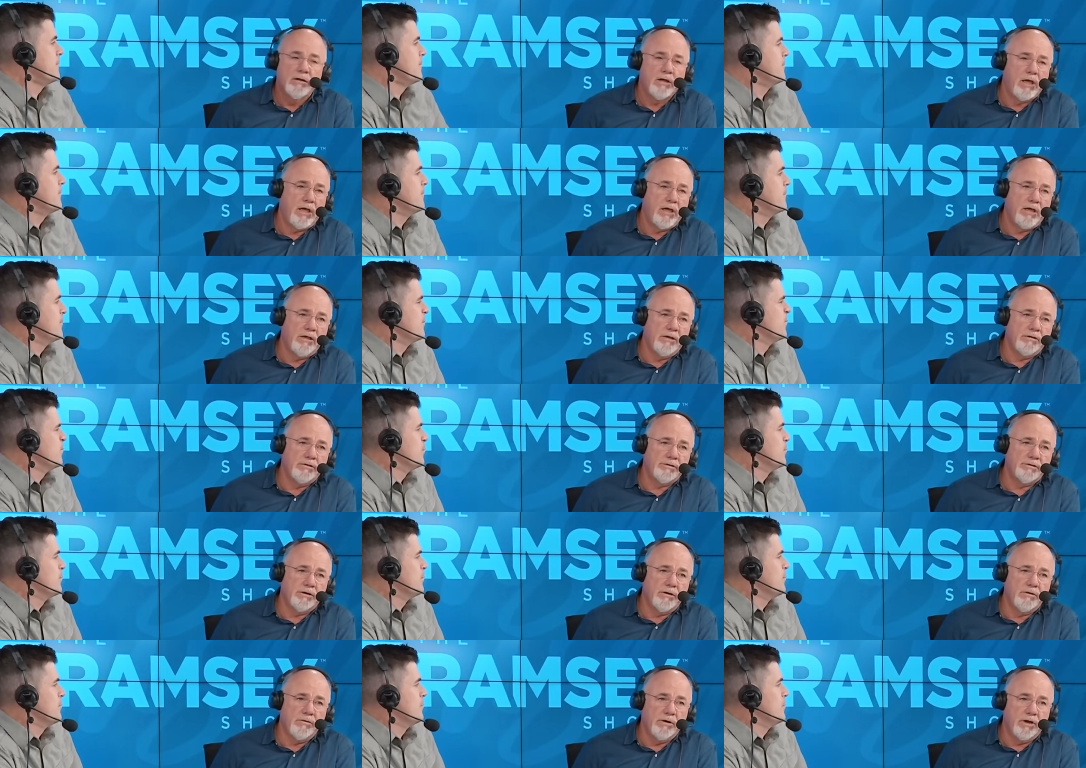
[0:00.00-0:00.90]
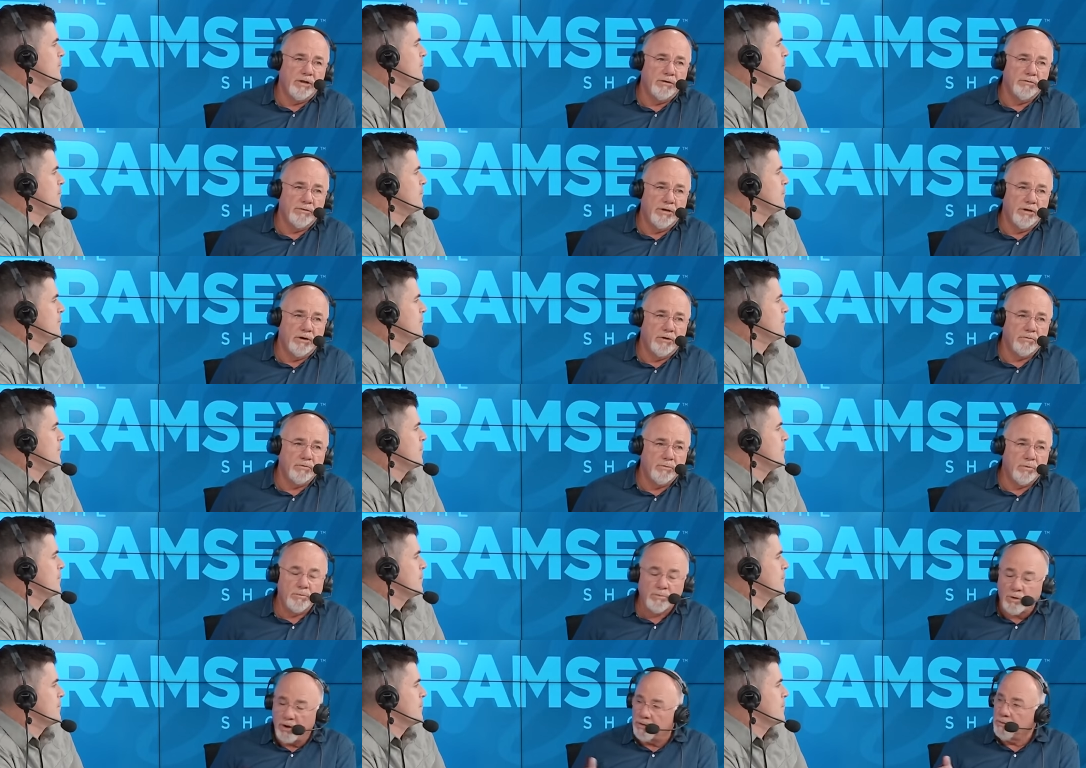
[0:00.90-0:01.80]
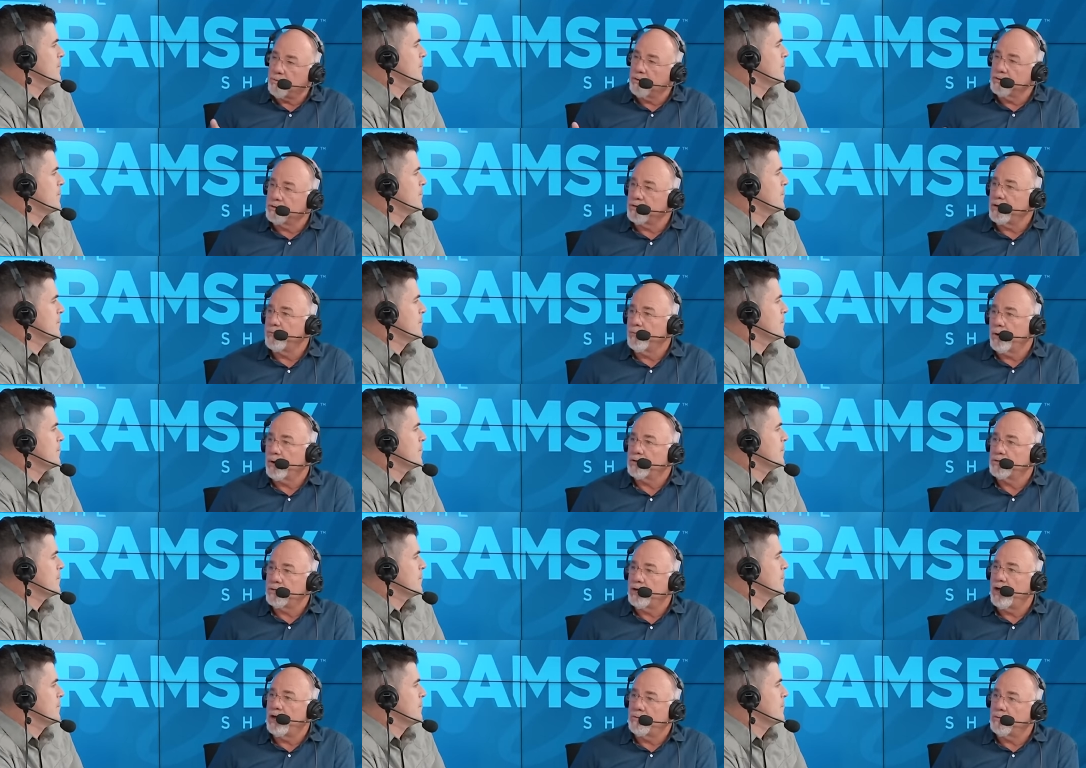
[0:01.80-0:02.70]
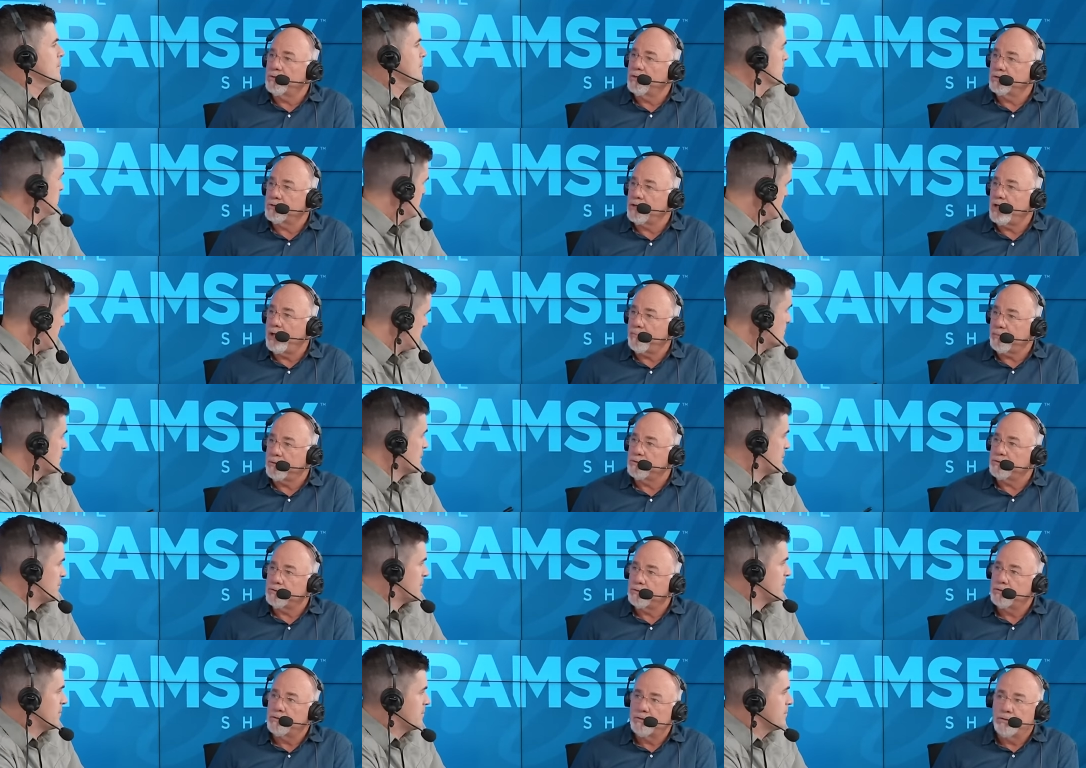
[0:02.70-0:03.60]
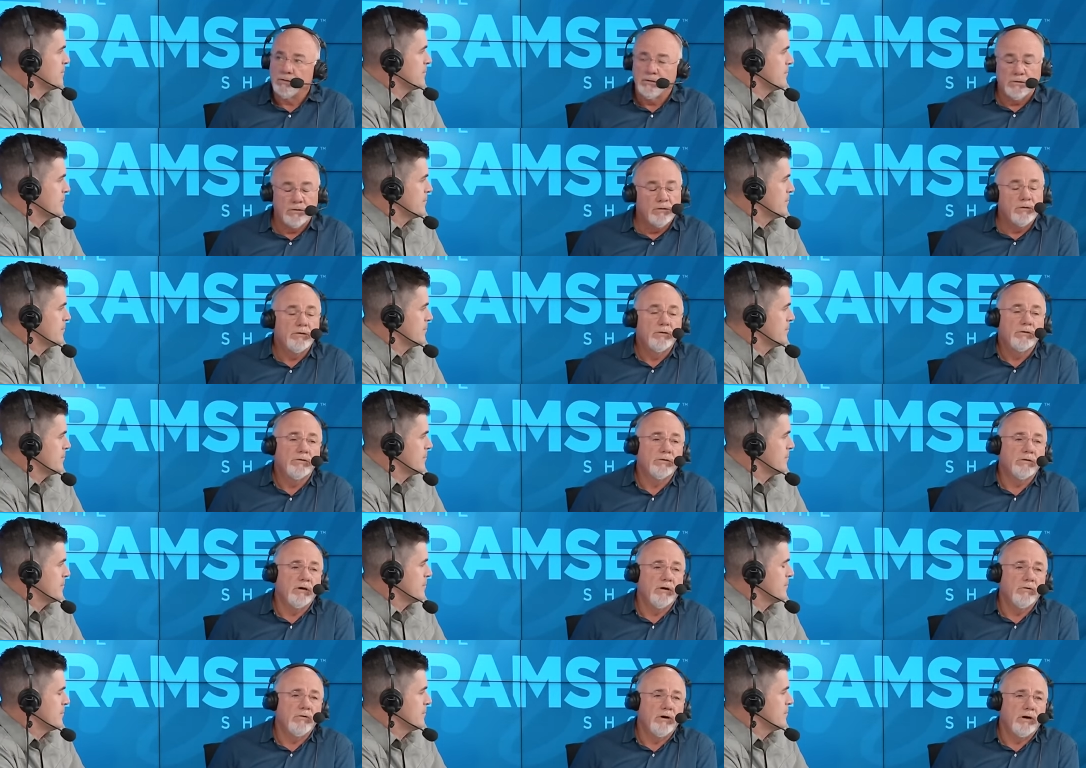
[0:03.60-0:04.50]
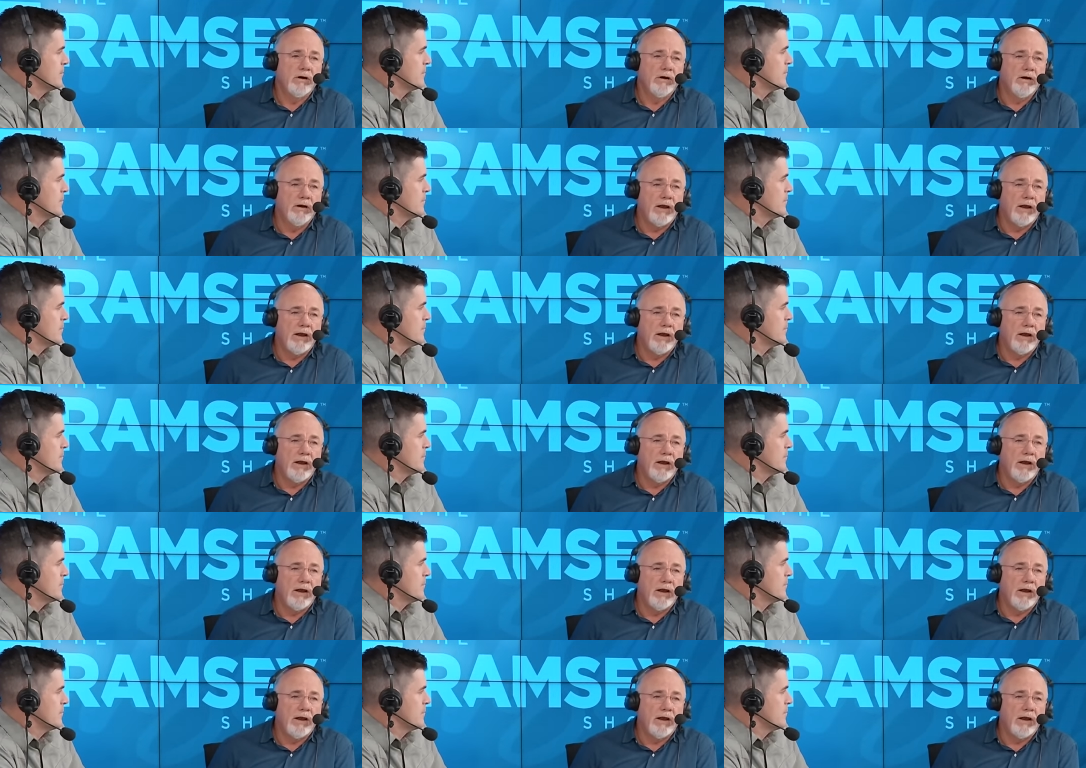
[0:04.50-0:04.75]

Speaker 1: And so, and you know, we pray the real estate market's hot when this happens. Right. So, uh,